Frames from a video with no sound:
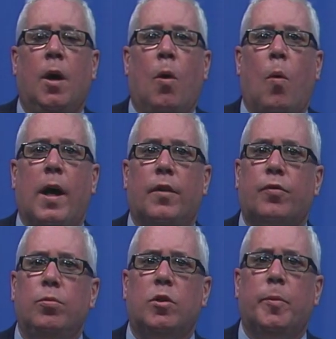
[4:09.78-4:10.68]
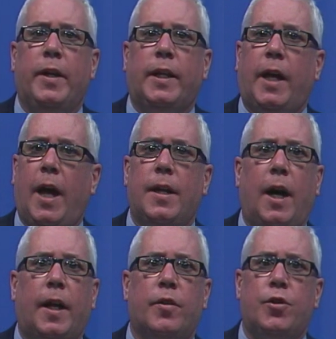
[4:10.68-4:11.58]
While the school committee
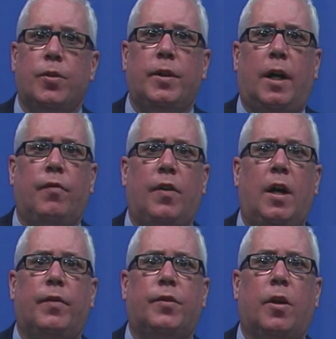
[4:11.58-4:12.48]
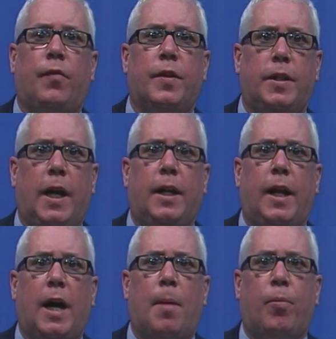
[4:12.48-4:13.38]
cannot and should not involve itself in the
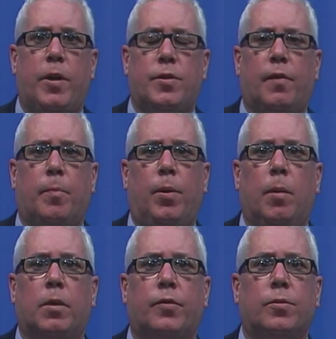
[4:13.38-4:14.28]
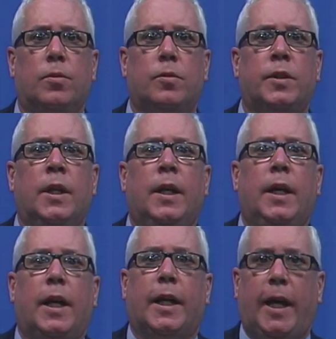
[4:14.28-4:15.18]
day-to-day -day operation of the public schools,
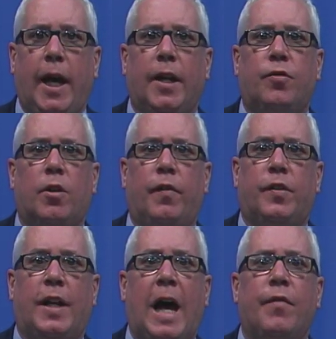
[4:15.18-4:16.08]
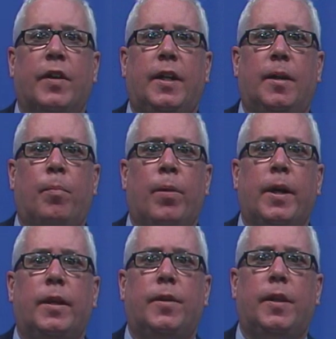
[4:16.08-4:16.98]
it can serve as an advocate in
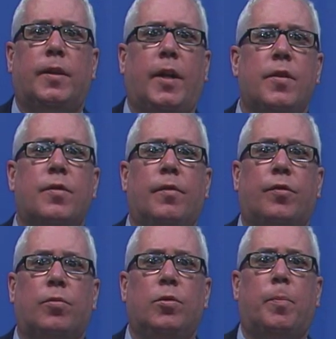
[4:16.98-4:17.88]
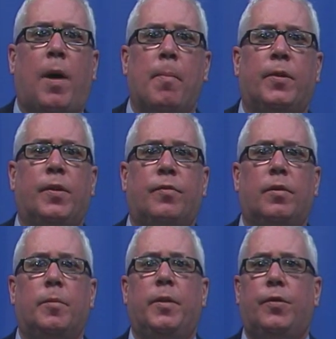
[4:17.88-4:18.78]
bringing to the attention of the school department
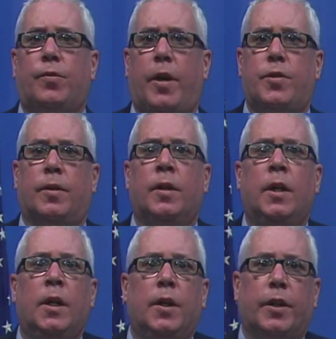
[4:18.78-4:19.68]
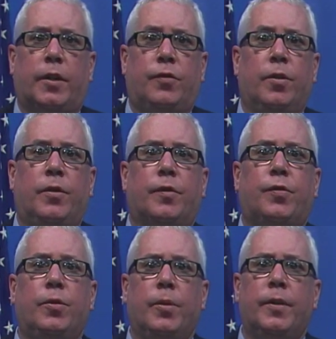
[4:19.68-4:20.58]
central administration the concerns of
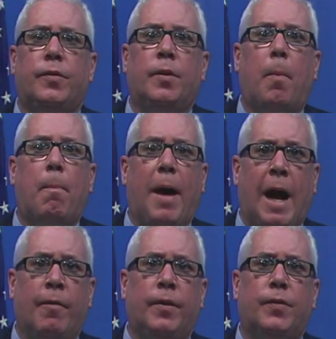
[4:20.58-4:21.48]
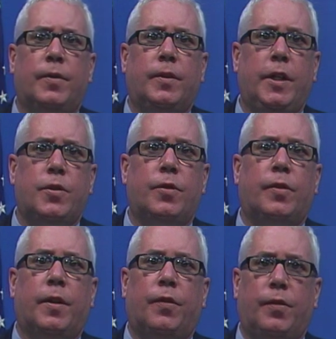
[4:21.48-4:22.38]
students, parents, teachers,
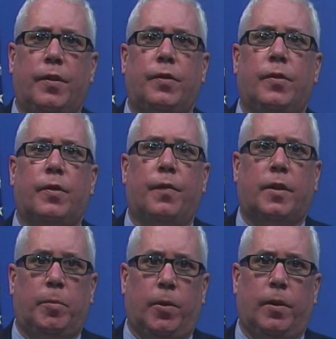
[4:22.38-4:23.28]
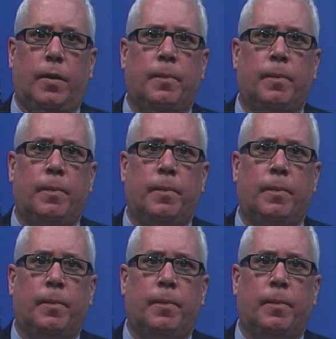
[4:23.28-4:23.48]
and the citizens of the community.